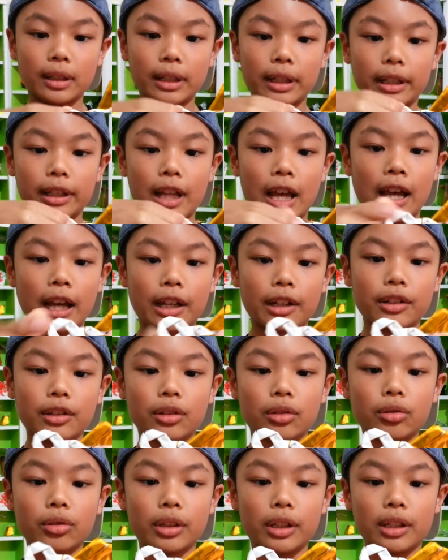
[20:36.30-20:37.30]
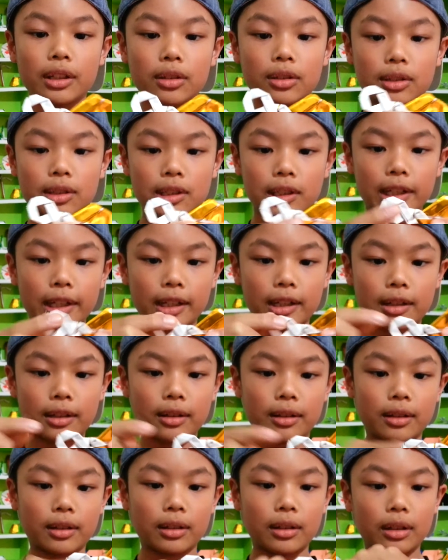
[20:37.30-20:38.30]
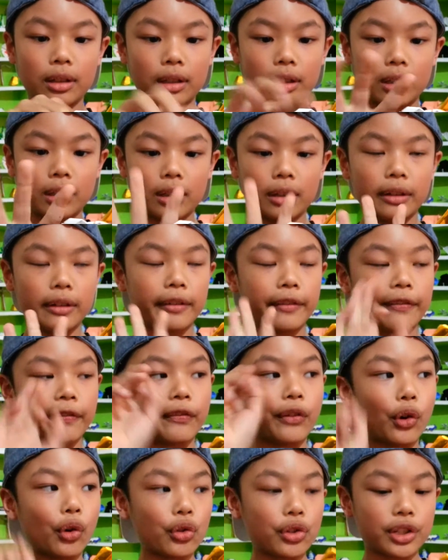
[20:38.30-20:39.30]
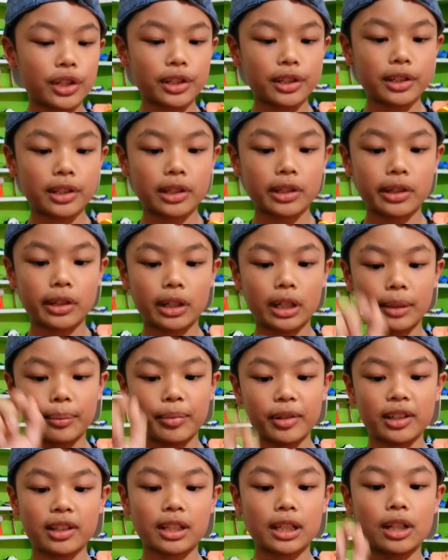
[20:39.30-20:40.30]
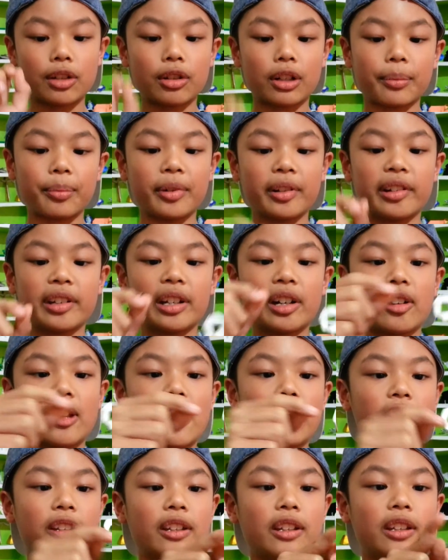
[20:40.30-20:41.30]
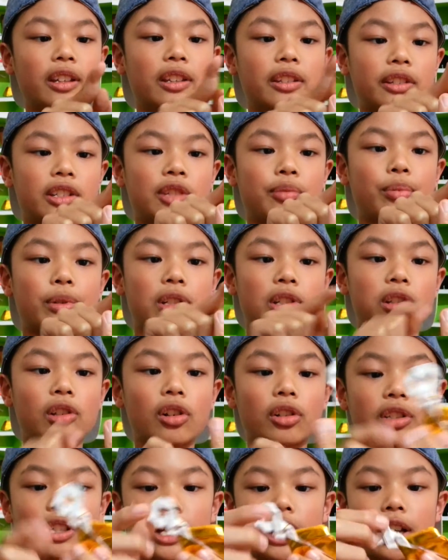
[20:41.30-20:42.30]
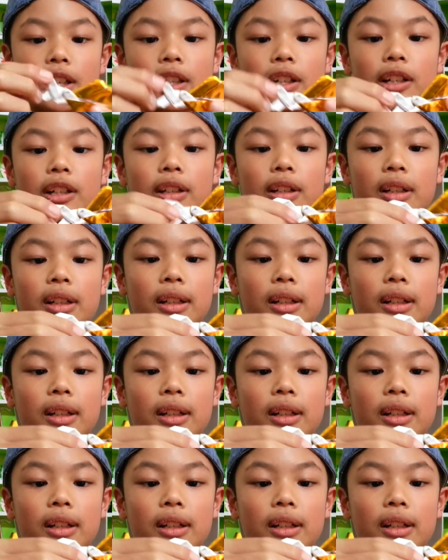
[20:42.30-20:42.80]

and the handle is like folded up and down, and then this bit's locked together.